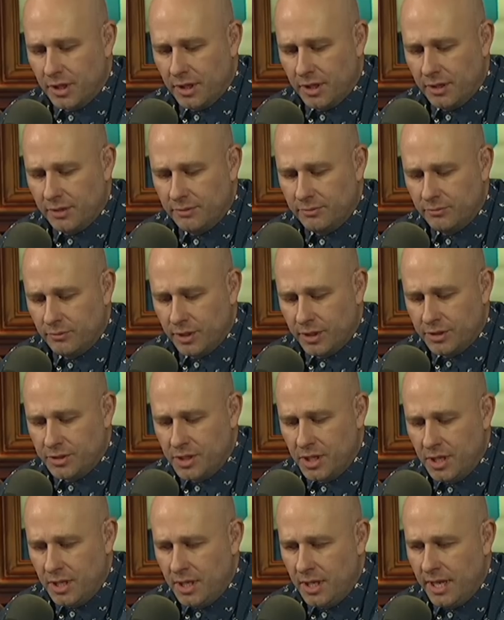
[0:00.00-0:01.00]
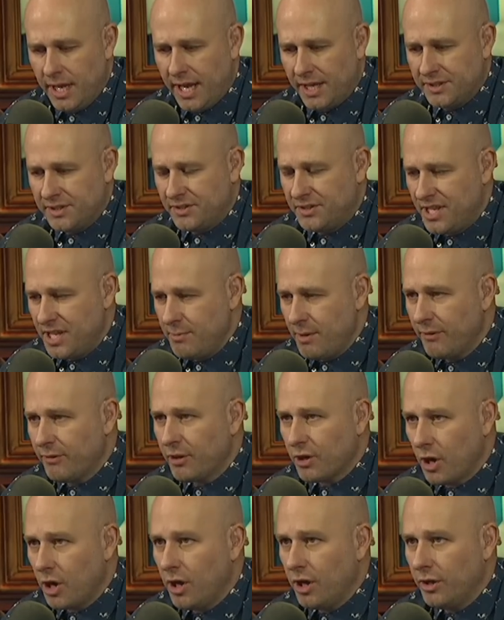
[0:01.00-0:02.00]
uh, Rich. Has the team
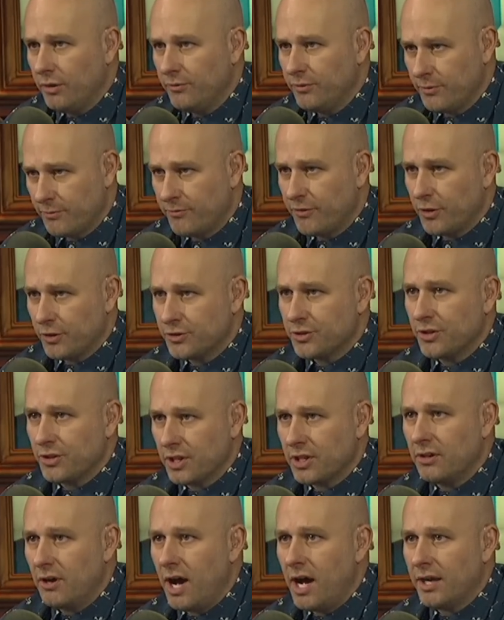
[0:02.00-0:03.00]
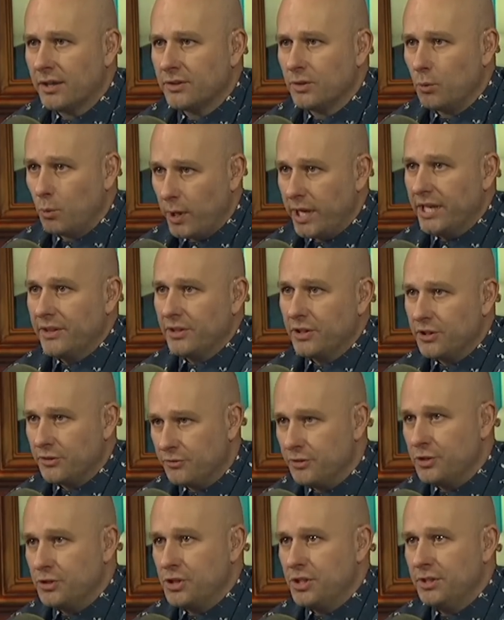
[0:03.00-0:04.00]
ever gone from first on the clock to winning the
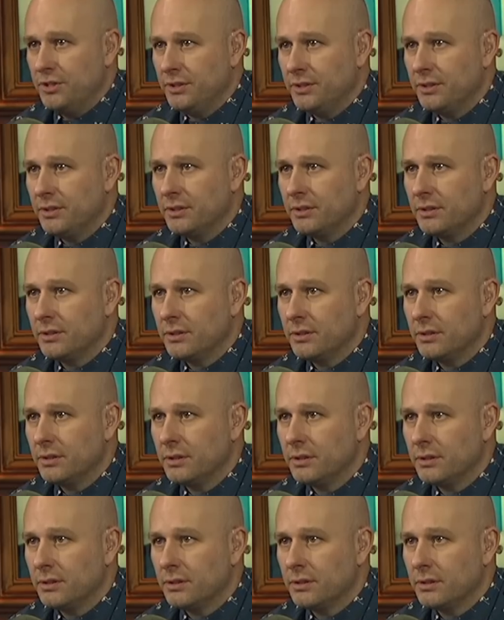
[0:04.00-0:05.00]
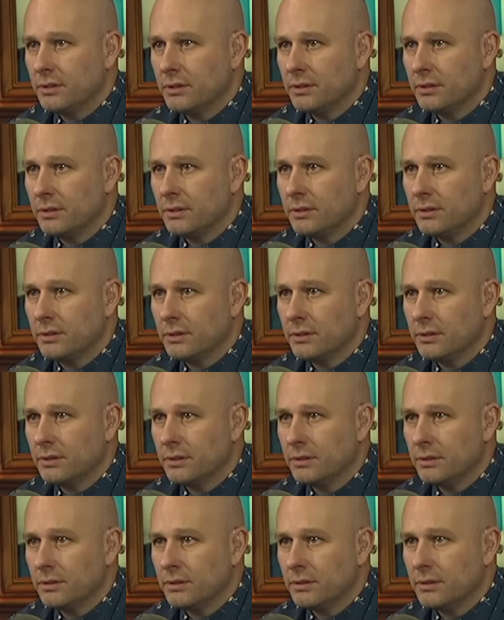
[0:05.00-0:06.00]
division? I think.
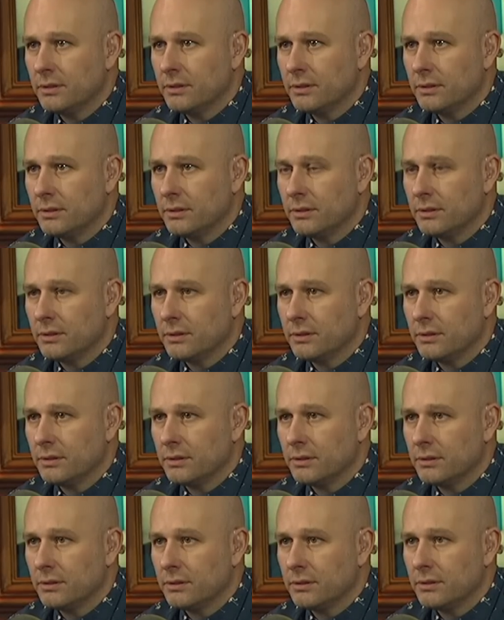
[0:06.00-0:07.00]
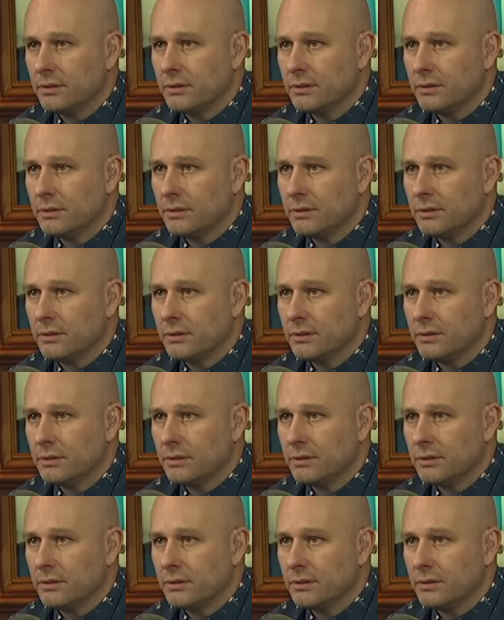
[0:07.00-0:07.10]
It has